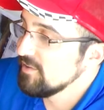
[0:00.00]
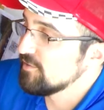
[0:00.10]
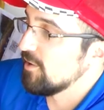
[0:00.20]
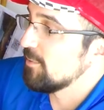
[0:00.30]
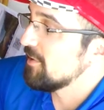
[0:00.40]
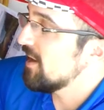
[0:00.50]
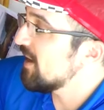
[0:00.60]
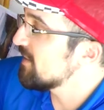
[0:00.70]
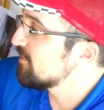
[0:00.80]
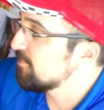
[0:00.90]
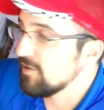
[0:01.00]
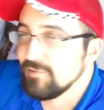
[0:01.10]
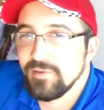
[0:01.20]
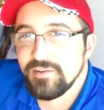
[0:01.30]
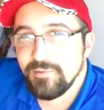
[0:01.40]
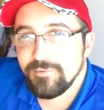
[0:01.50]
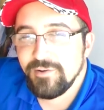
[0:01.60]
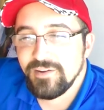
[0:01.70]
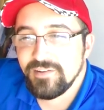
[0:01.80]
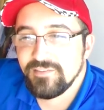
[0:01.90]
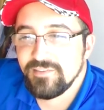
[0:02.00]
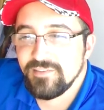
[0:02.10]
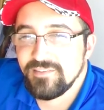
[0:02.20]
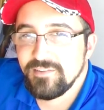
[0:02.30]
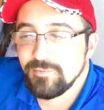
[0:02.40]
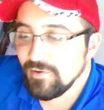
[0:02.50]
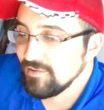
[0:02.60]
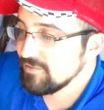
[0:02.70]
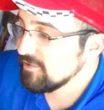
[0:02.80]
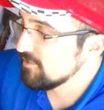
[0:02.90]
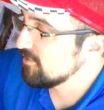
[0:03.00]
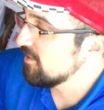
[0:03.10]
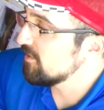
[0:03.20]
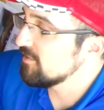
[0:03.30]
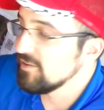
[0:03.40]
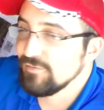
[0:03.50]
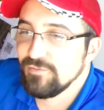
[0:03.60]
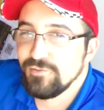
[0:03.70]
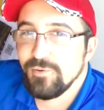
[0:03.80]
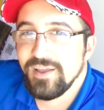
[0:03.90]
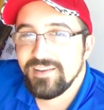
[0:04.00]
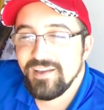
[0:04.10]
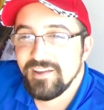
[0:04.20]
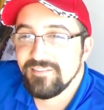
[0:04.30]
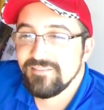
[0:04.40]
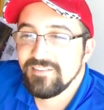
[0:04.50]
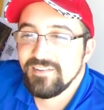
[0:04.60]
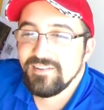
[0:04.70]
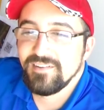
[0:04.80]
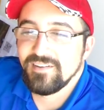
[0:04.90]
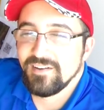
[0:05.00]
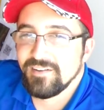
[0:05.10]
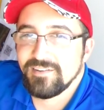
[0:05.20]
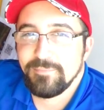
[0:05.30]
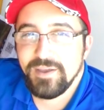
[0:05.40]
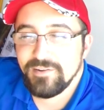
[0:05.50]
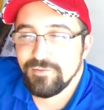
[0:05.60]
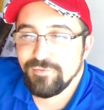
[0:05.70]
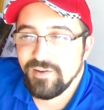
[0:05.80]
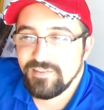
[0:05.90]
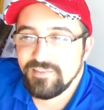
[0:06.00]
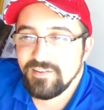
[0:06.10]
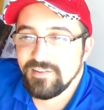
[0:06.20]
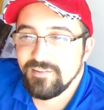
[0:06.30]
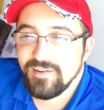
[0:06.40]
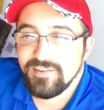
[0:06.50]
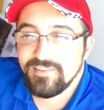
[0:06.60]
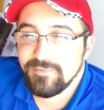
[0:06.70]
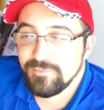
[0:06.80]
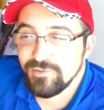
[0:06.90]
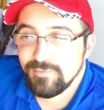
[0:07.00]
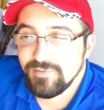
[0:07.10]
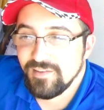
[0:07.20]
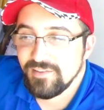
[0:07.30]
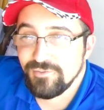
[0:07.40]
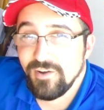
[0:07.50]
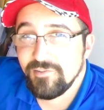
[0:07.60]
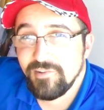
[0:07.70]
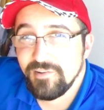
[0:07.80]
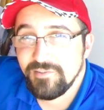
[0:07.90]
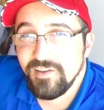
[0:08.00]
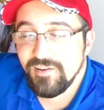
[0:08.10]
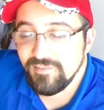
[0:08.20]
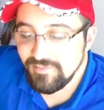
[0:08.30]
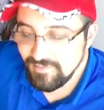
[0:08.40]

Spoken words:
So I would highly recommend upgrading to the steel braided clutch line if you do any kind of competitive racing or anything just besides driving around town.